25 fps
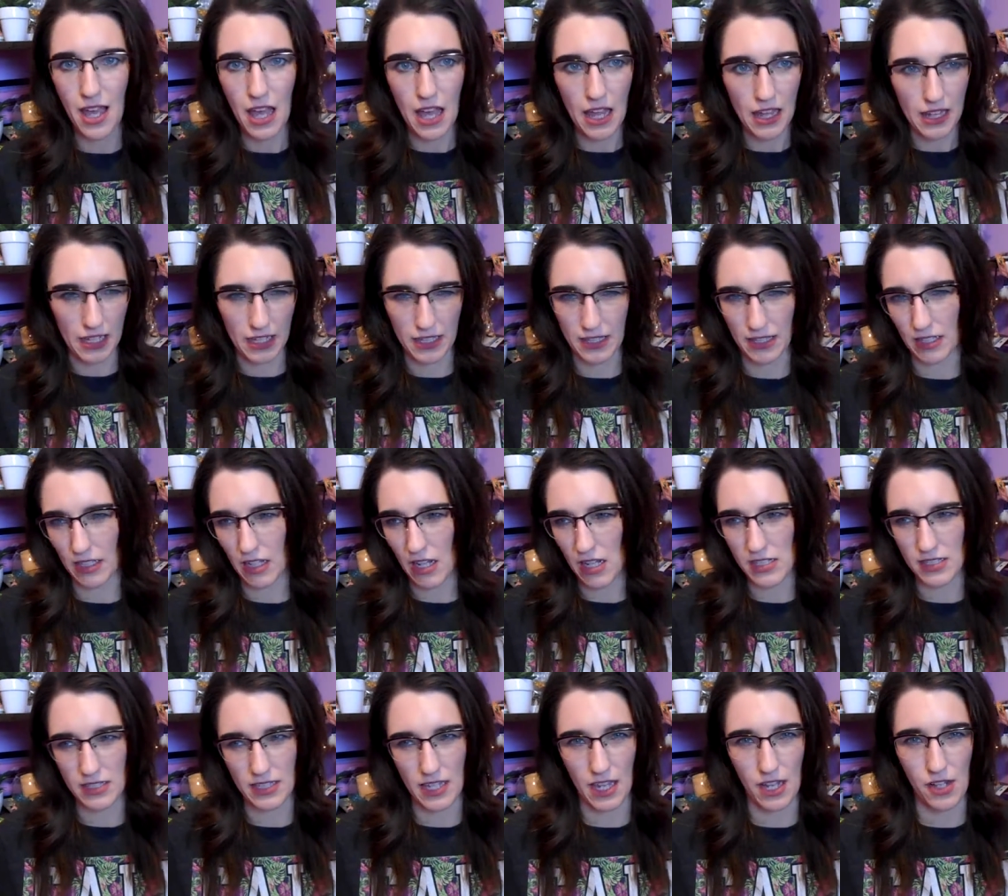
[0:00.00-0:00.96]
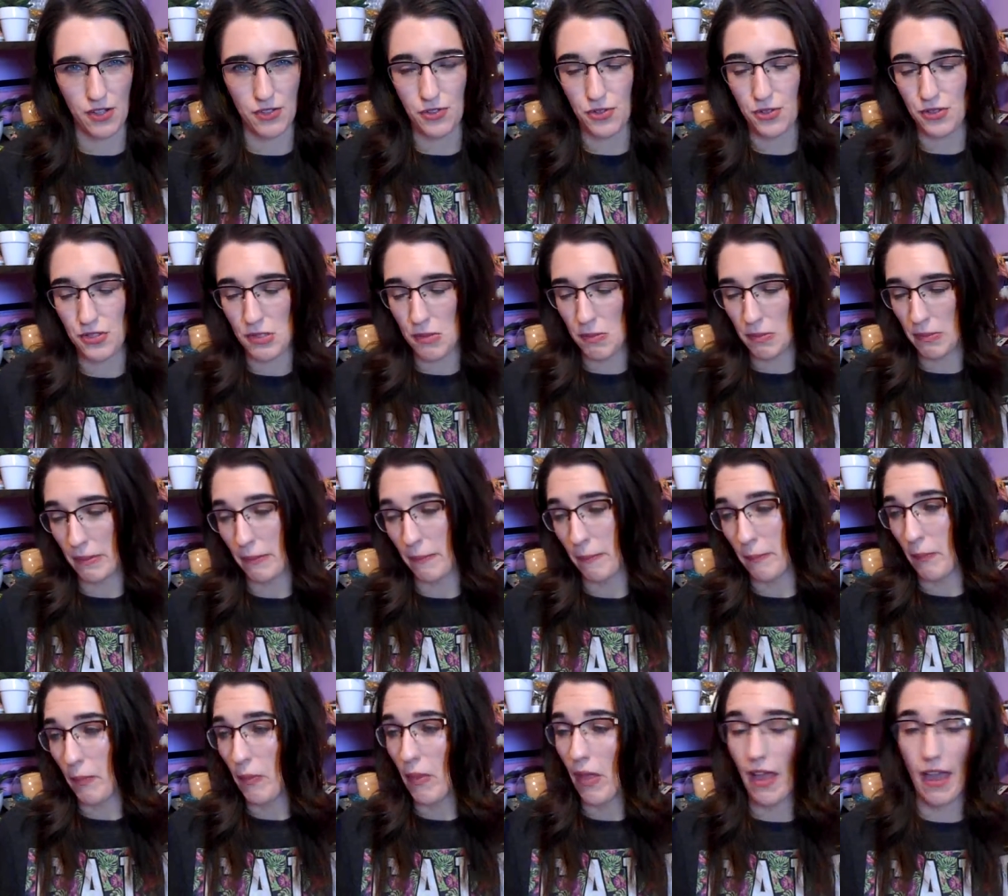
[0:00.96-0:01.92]
i think they cause cancer or something
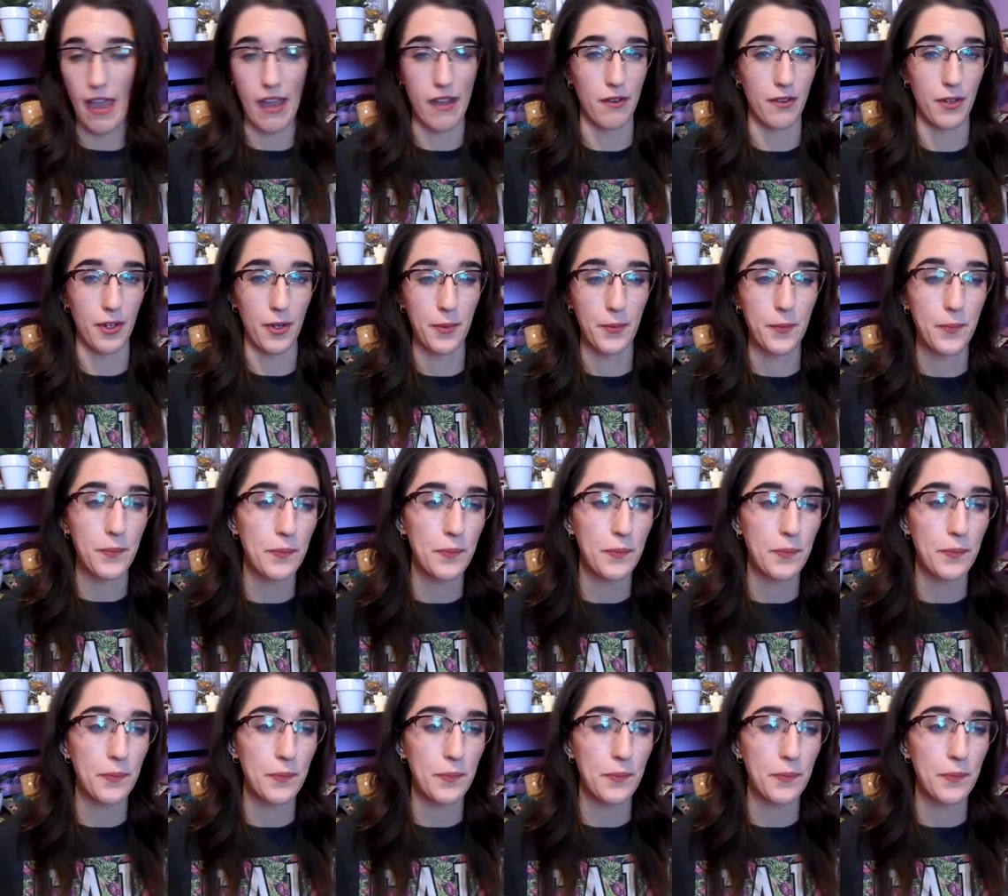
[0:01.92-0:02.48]
i don't know